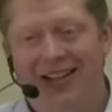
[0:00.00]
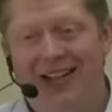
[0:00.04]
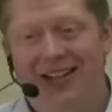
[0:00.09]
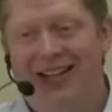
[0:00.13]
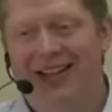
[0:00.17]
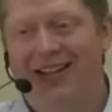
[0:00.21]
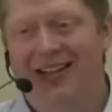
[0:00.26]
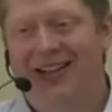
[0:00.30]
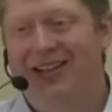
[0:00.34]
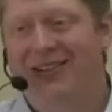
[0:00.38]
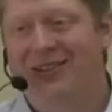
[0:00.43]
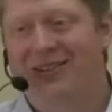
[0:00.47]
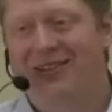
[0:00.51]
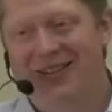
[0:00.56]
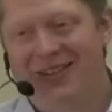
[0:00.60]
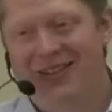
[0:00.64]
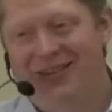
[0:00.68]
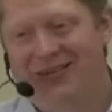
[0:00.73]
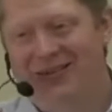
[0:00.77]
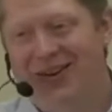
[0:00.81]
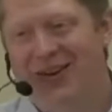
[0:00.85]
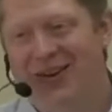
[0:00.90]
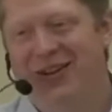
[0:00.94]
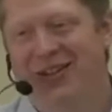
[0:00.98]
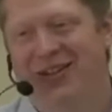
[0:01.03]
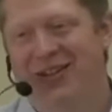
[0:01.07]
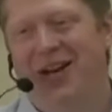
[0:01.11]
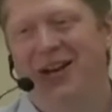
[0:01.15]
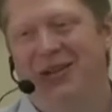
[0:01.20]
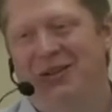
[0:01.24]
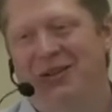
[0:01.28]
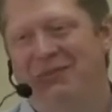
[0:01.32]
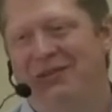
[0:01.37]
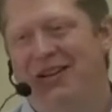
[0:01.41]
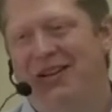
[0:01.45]
And I was just very
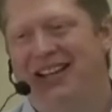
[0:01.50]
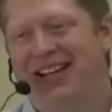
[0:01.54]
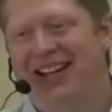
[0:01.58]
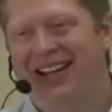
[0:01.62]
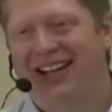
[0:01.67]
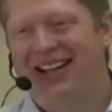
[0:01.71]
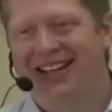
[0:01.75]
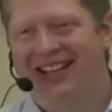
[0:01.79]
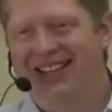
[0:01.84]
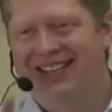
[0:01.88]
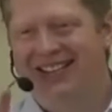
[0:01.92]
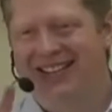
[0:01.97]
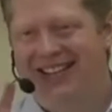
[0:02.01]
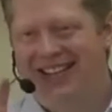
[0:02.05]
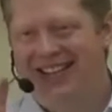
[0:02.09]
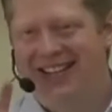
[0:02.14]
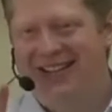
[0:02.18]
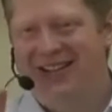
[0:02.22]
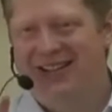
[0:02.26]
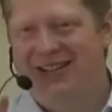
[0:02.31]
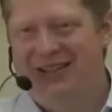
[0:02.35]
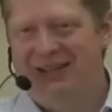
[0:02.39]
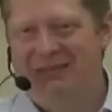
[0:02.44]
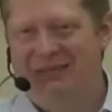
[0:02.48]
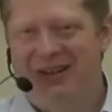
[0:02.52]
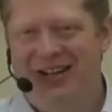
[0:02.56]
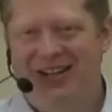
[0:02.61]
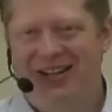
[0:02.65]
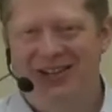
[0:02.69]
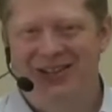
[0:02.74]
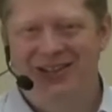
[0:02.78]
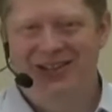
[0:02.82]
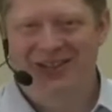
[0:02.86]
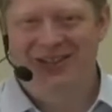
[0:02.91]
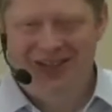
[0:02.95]
touched by that little
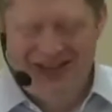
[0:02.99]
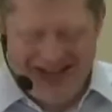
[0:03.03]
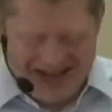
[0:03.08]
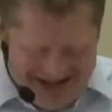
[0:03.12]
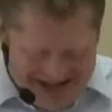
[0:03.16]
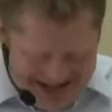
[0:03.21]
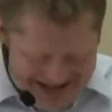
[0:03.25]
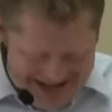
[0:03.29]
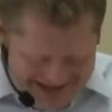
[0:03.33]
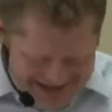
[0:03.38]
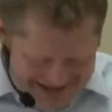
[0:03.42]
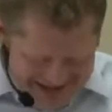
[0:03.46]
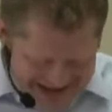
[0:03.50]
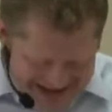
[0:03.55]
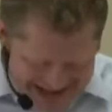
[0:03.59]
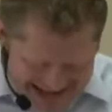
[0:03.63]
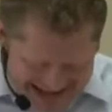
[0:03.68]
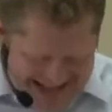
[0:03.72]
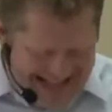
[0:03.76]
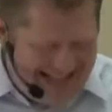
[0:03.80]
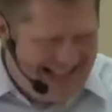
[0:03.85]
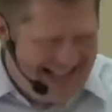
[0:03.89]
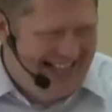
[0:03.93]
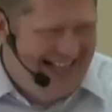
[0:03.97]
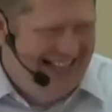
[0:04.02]
special. Right.